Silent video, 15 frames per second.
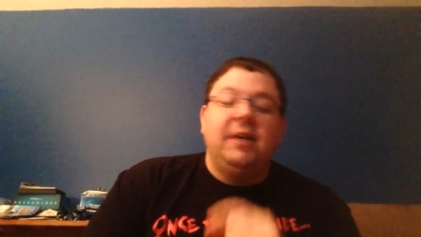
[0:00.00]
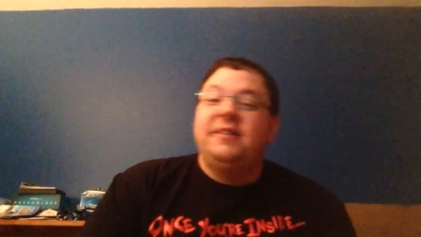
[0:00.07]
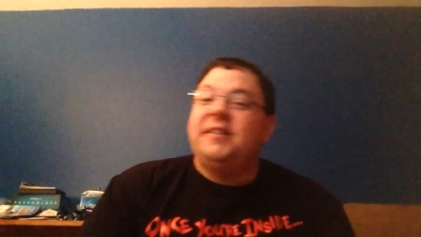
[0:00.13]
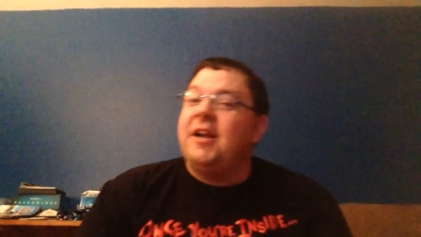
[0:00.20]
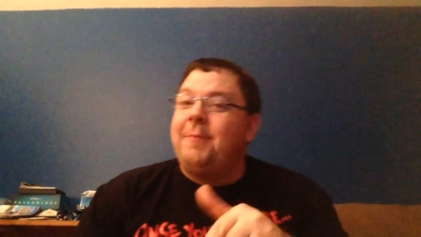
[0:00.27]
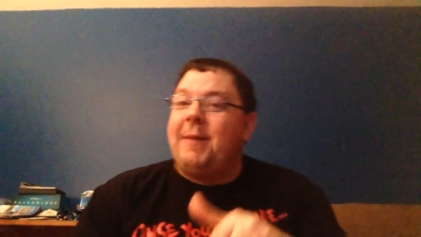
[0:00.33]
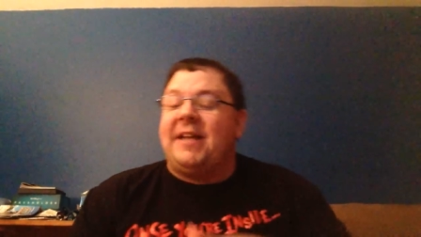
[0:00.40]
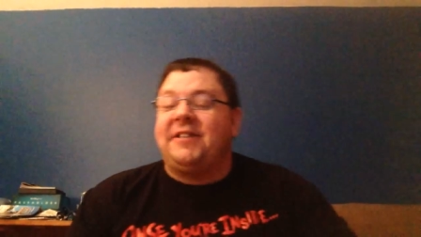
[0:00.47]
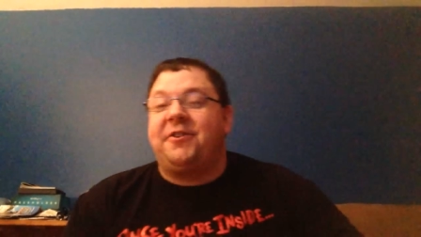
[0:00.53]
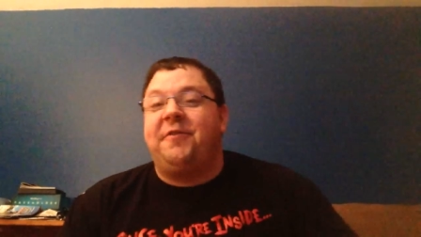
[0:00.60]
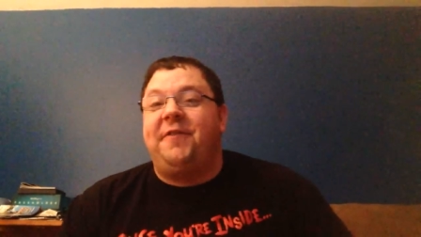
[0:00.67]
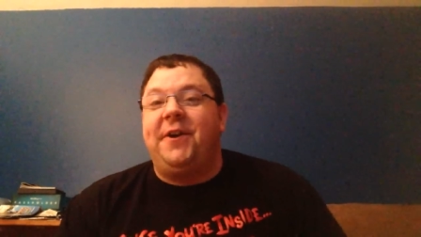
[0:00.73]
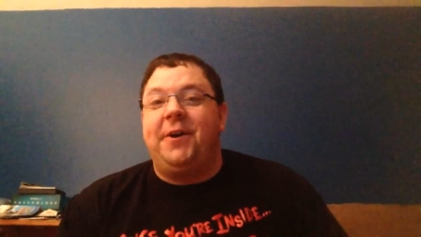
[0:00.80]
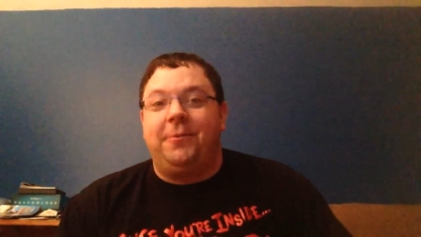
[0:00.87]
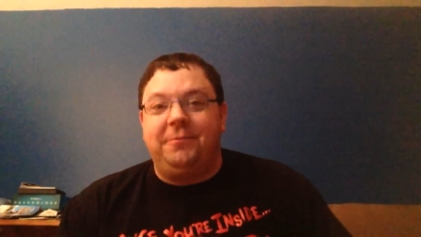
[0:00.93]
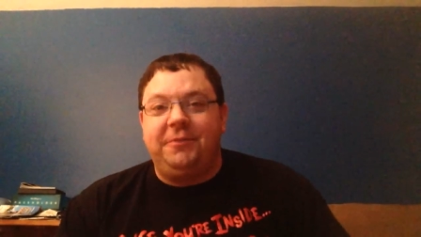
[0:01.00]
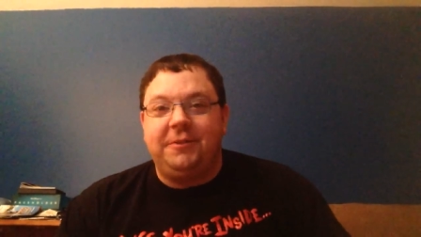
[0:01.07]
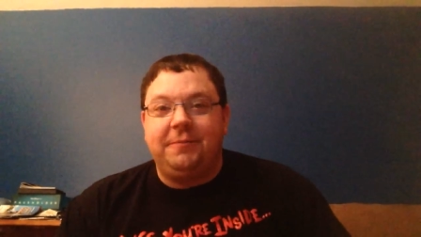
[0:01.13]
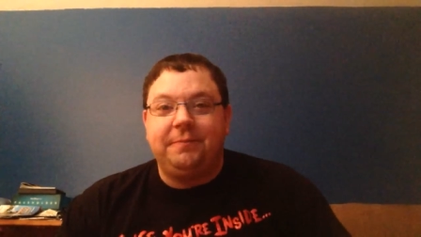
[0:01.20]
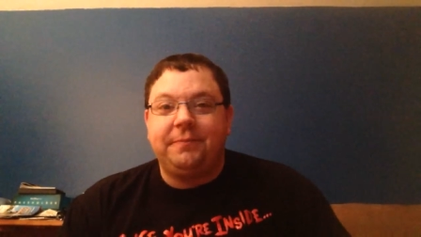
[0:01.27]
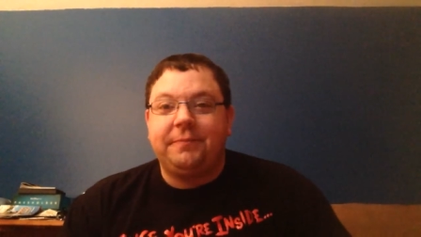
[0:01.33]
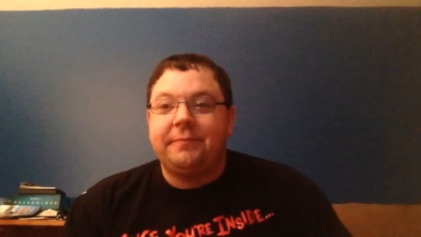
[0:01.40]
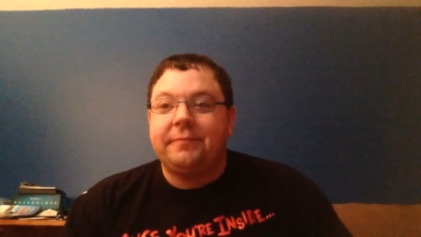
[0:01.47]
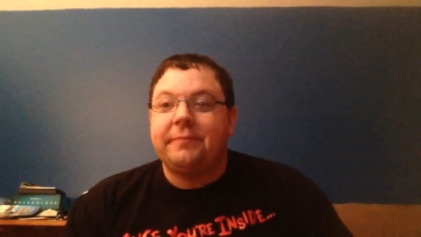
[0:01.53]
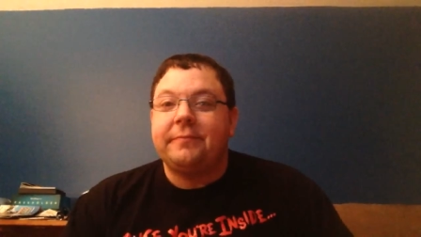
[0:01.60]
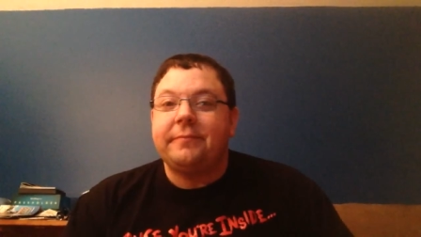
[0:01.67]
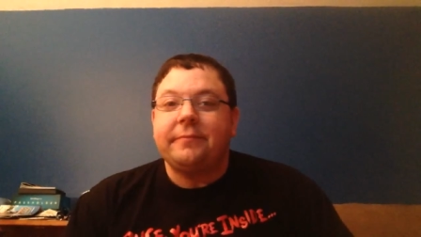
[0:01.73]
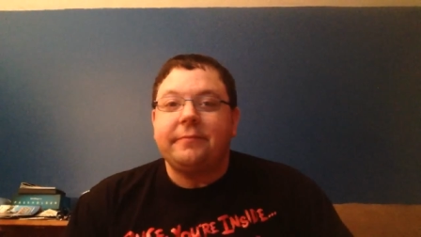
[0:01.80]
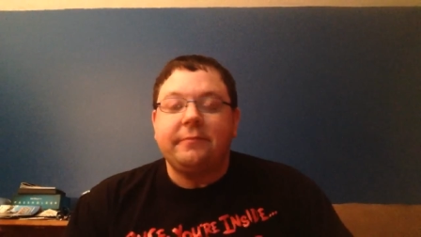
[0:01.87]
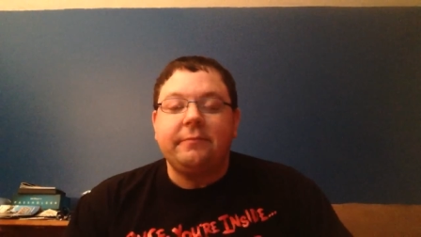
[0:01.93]
Massacre Films,
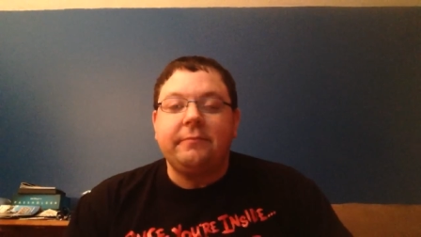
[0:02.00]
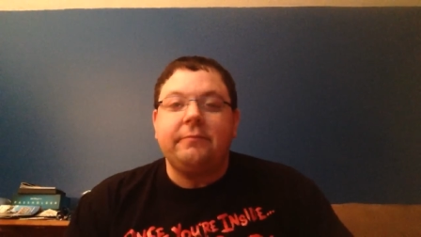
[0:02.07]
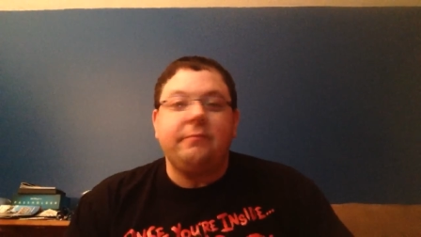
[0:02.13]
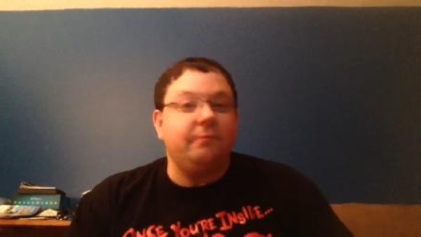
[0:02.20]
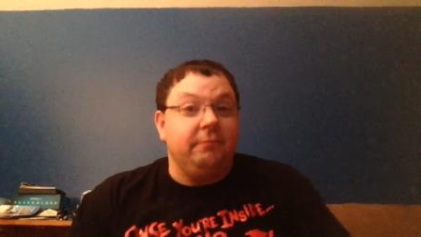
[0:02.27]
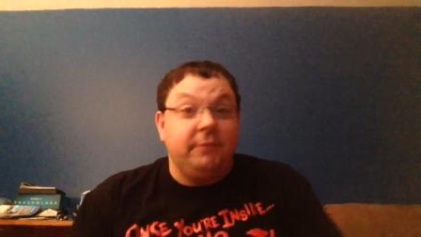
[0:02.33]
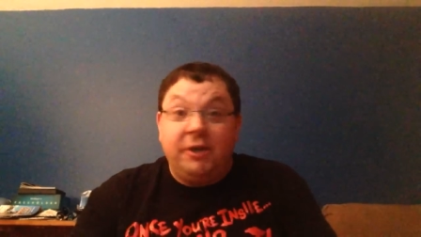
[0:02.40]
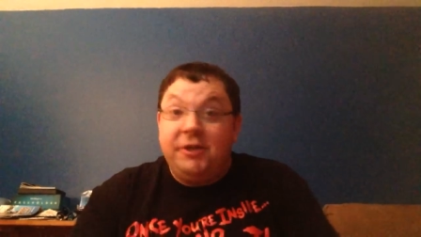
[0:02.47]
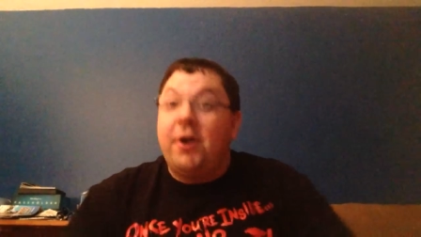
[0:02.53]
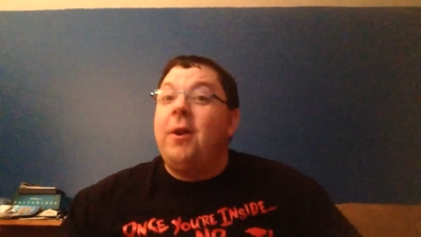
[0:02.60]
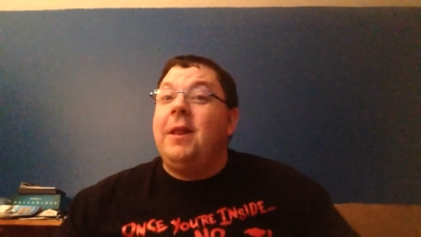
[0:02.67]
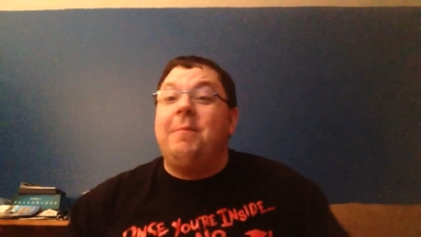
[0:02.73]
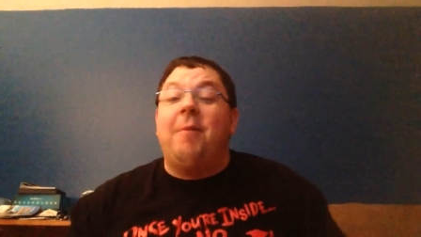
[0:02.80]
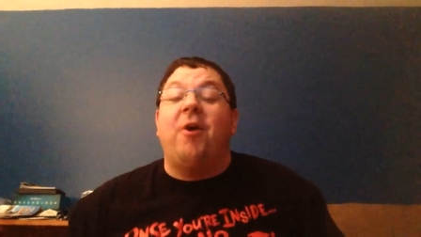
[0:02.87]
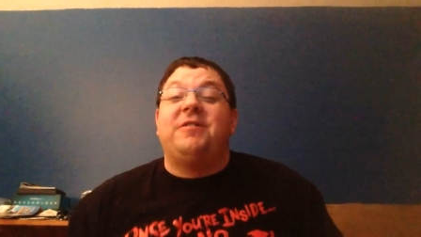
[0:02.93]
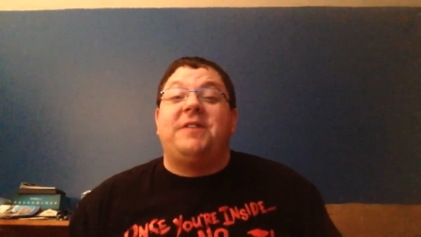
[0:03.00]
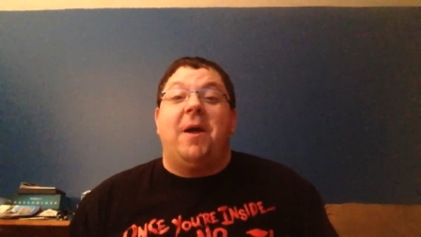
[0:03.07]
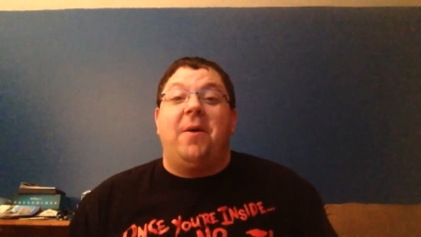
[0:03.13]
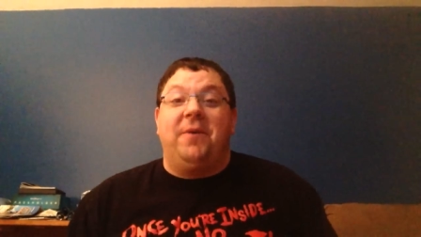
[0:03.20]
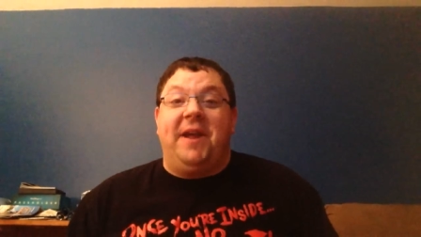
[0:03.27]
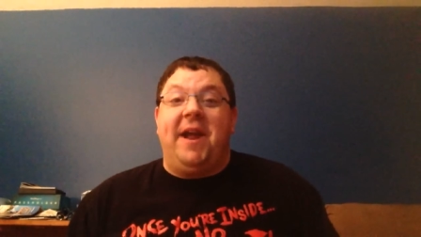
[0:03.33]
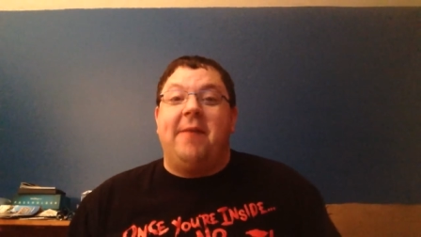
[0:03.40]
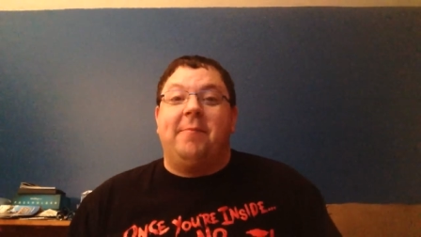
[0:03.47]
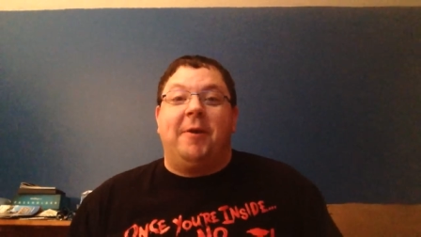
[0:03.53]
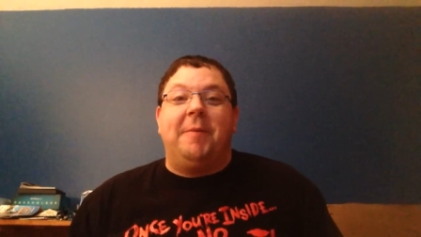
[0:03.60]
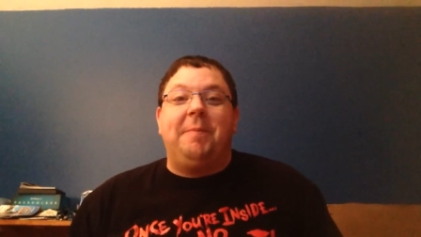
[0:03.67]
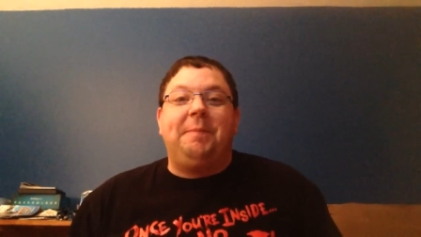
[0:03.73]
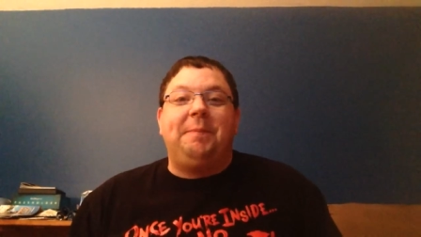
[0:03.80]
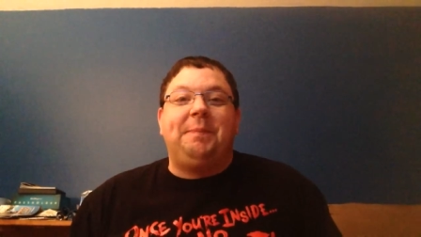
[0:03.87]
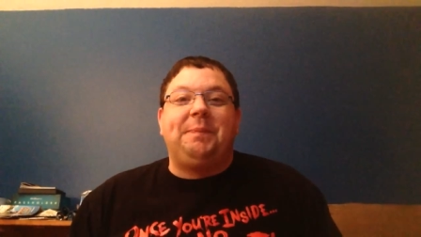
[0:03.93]
Totally marks out on
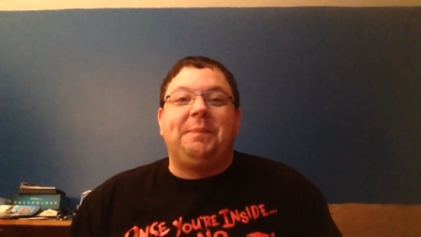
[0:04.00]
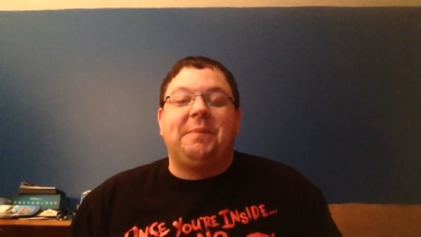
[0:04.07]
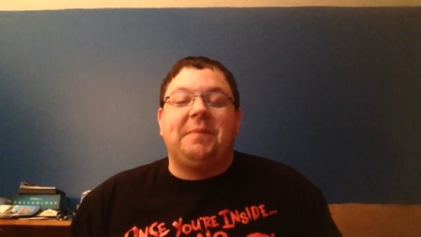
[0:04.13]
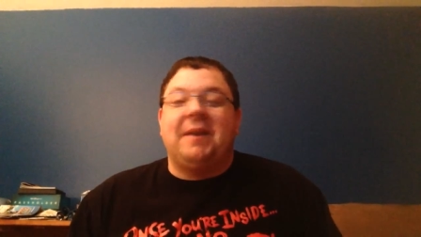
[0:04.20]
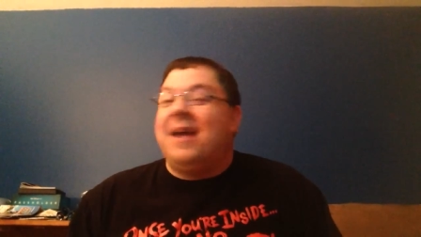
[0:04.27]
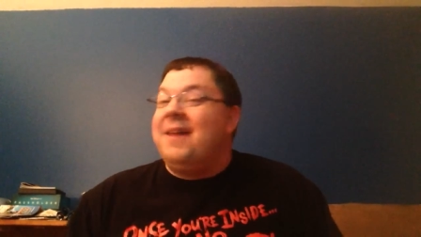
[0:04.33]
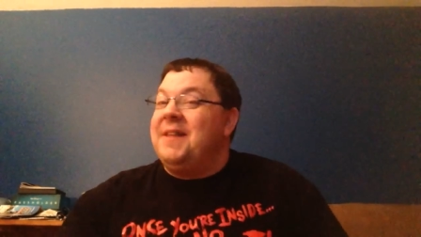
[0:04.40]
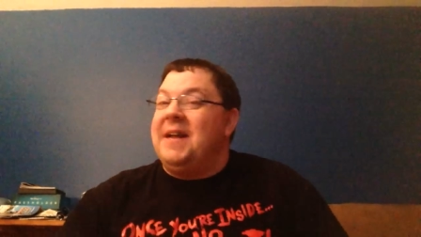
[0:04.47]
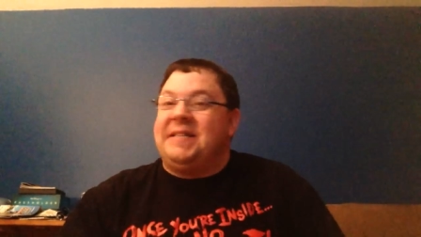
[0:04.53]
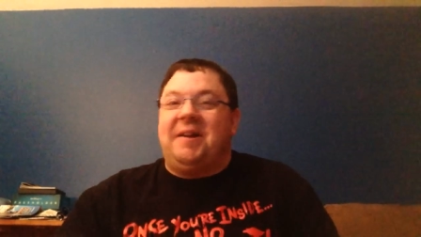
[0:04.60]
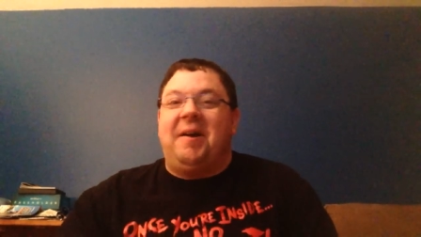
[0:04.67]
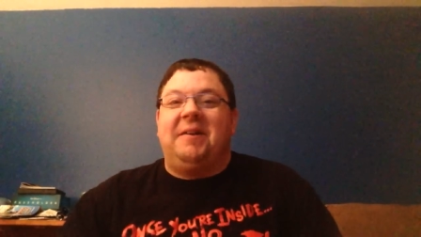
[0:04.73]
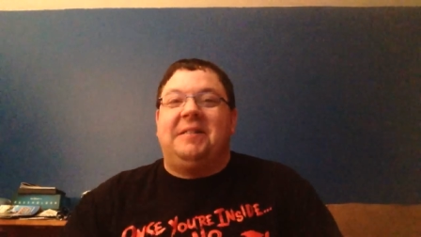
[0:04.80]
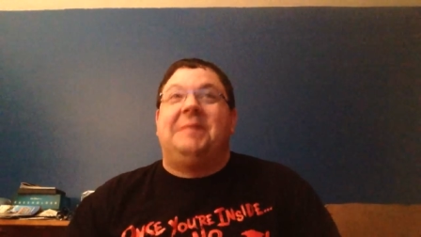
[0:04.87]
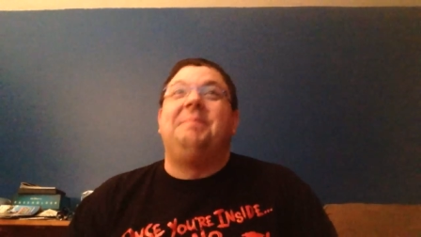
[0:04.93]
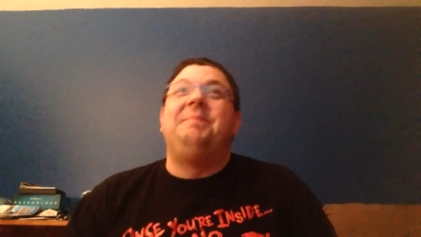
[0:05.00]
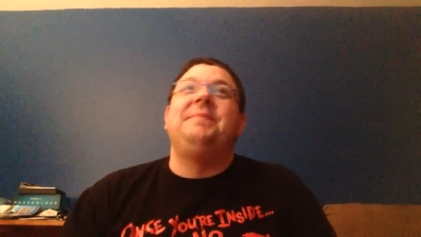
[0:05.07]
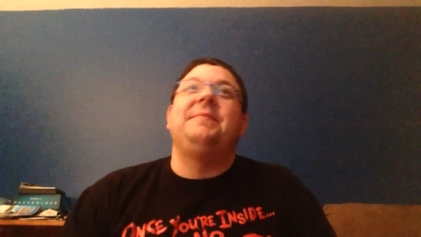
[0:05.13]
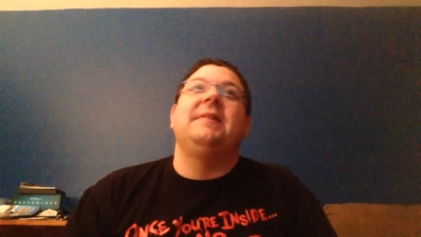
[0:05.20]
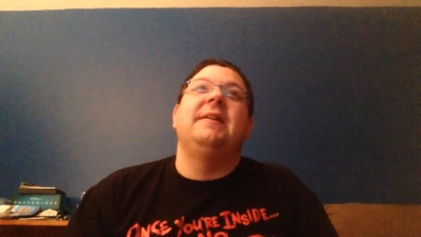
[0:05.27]
camera, and that's awesome.